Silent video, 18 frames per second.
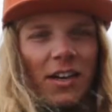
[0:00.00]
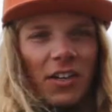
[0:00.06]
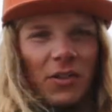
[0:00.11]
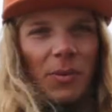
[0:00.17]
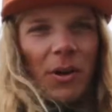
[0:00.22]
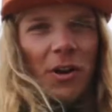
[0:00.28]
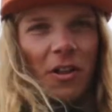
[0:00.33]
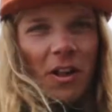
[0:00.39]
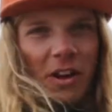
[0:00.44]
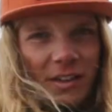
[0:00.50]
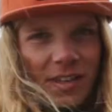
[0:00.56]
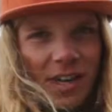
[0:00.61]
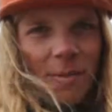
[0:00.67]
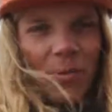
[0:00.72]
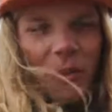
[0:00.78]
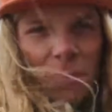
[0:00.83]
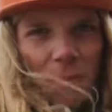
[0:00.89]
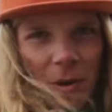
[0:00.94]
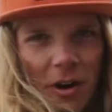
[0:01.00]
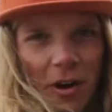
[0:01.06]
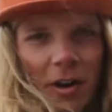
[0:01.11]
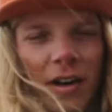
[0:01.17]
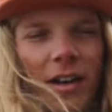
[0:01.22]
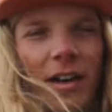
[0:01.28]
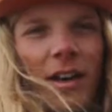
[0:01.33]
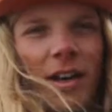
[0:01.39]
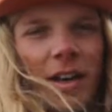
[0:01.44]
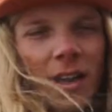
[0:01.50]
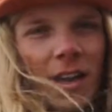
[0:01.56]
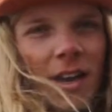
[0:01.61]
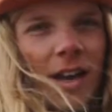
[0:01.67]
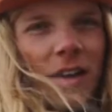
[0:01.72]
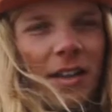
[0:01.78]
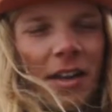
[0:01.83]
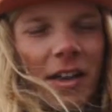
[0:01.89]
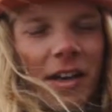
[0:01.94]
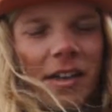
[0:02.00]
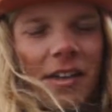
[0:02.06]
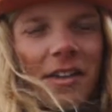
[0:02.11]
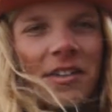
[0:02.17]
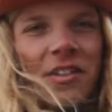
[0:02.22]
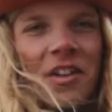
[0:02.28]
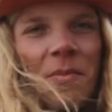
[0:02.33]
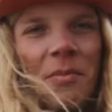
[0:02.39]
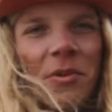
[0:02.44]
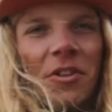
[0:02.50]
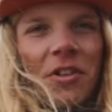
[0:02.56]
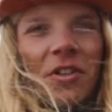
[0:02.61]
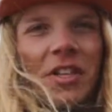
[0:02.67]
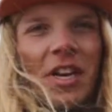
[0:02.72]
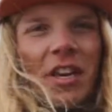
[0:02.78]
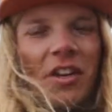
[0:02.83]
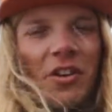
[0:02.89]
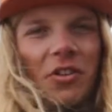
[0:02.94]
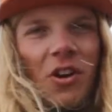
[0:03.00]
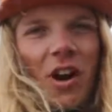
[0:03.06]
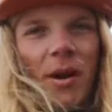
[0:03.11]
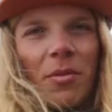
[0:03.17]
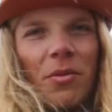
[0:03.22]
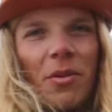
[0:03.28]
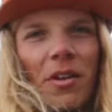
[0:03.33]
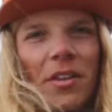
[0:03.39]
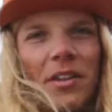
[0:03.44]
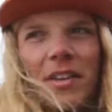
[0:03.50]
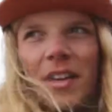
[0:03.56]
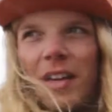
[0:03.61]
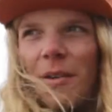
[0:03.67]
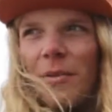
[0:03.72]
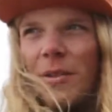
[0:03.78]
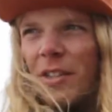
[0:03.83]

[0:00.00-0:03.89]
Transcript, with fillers: Spent a lot of time in the park, and then temperatures kind of dropped throughout the day.